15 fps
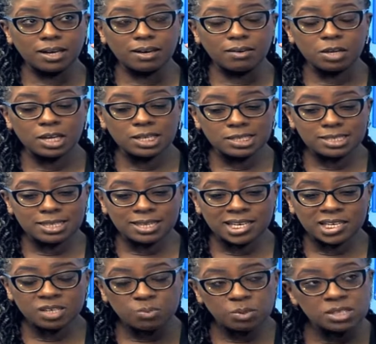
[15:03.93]
it's the
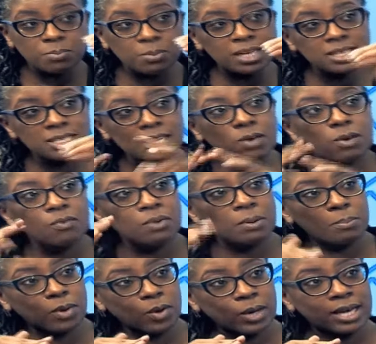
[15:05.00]
responsibility of
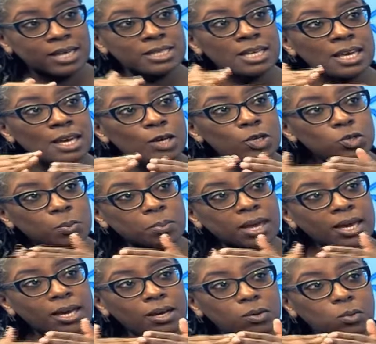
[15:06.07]
employers to
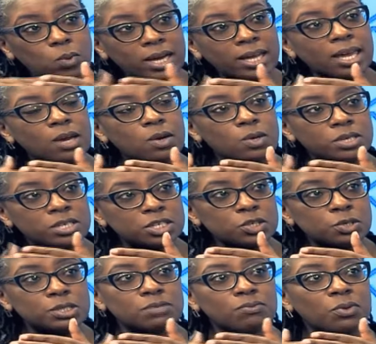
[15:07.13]
make working
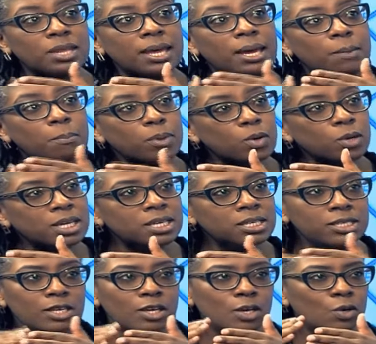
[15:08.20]
conditions for their
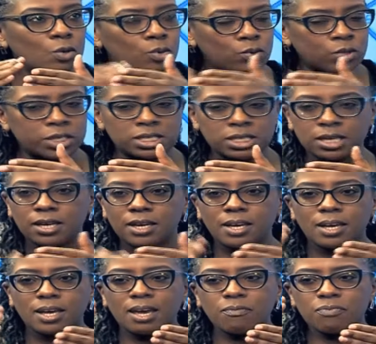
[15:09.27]
employees good.
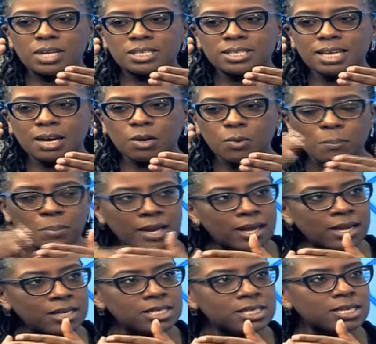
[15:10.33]
If there's a
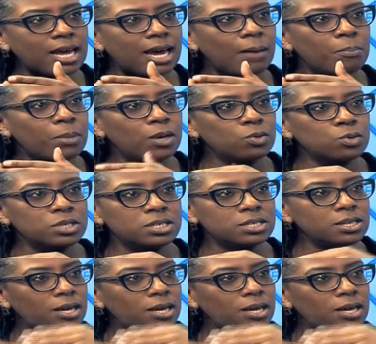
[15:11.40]
complaint about